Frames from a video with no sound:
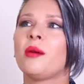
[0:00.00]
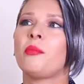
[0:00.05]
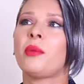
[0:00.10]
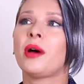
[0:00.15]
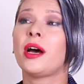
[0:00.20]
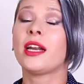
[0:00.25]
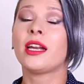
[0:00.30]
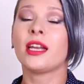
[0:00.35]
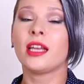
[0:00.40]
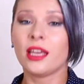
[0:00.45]

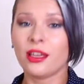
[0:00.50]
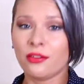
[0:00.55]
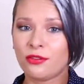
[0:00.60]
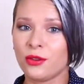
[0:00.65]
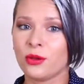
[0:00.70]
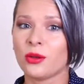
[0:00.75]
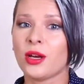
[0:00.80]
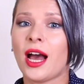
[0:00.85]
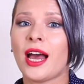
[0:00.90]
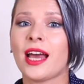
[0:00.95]
but
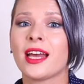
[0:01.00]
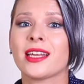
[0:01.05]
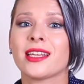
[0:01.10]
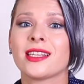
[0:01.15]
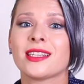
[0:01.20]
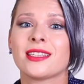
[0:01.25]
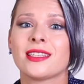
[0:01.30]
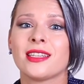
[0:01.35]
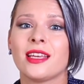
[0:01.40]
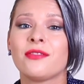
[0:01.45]
if you
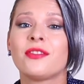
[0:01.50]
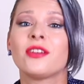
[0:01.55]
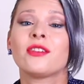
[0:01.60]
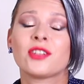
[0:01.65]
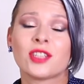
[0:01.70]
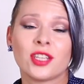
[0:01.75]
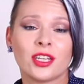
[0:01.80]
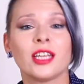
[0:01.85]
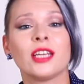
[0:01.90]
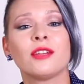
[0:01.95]
guys if there
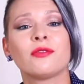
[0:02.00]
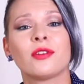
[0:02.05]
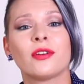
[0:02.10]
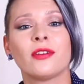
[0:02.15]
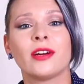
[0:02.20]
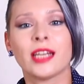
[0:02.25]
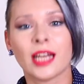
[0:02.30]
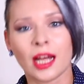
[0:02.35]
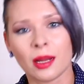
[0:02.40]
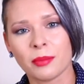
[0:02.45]
is a need
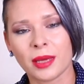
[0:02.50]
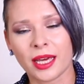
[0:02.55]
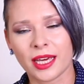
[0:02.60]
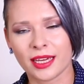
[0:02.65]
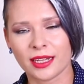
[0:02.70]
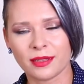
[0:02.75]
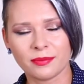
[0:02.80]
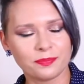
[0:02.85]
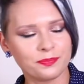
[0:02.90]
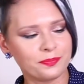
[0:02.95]
for it, I'll
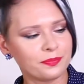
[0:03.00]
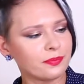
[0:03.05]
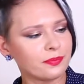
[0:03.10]
make it.